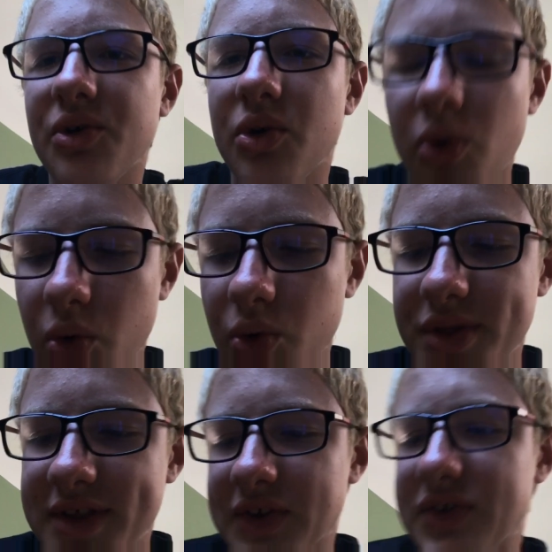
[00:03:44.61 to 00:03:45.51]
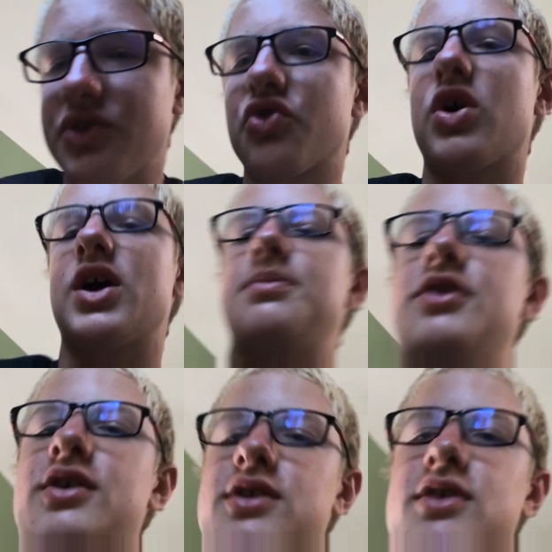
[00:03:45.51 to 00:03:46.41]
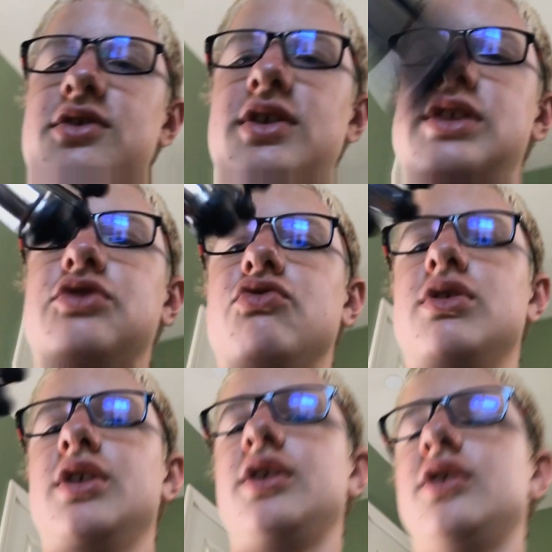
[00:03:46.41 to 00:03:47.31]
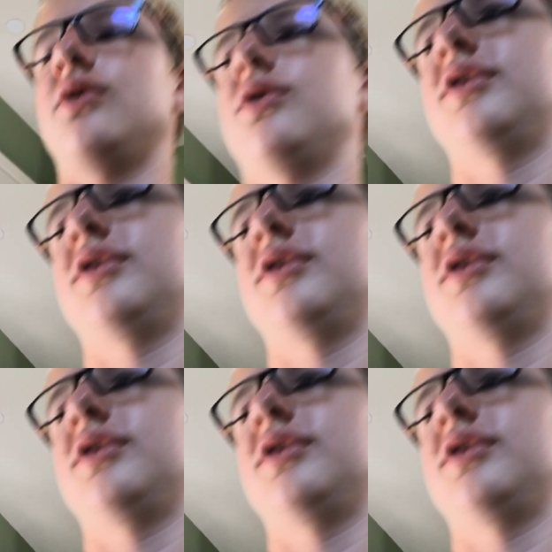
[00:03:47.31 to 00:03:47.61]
old this tripod is. It's really old.